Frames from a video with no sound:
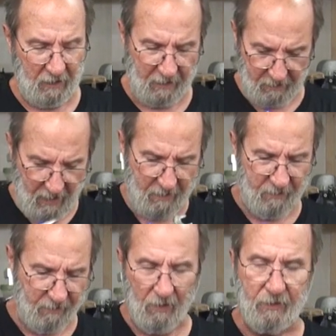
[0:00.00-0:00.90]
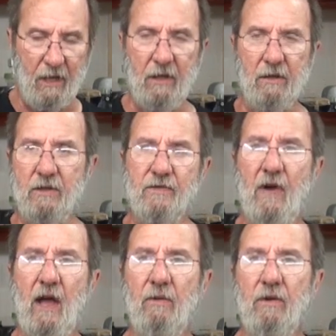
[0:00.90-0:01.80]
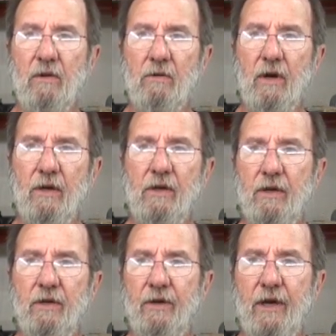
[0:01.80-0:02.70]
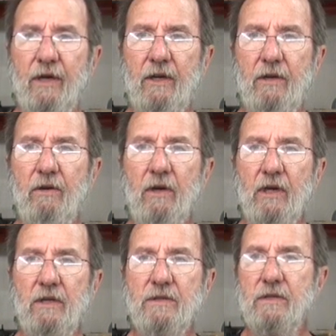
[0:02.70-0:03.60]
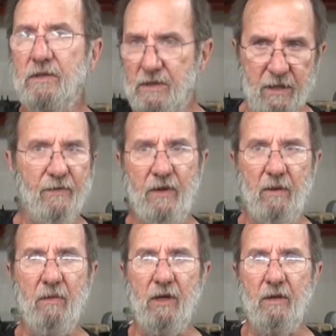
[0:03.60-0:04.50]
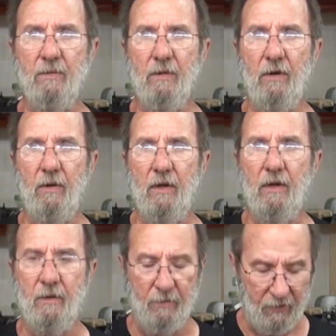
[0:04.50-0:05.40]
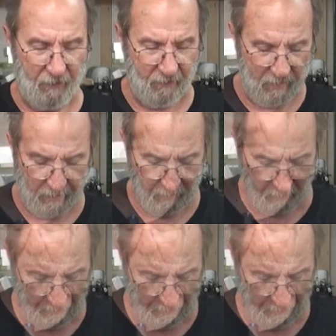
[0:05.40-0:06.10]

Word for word: I, I would rotate this flywheel around 180 degrees and see if that made a, uh, an improvement.